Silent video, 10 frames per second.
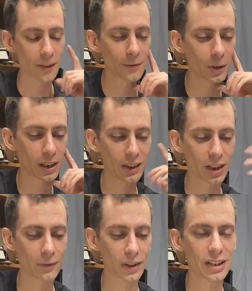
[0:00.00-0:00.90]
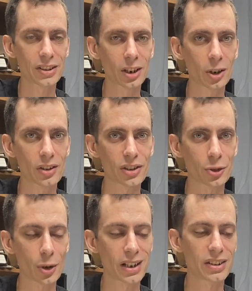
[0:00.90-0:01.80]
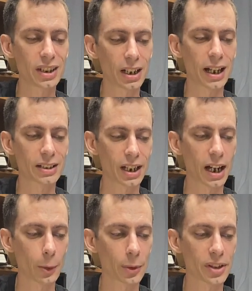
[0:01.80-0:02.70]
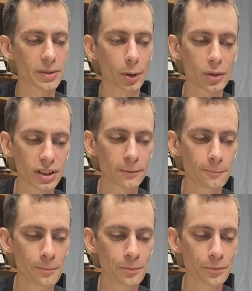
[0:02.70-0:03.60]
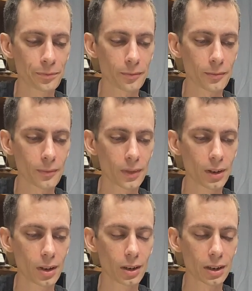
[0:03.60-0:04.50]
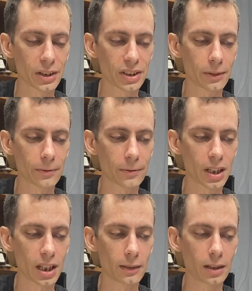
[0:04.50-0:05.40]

I feel like the advice here is to try to see eye to eye with this person, because if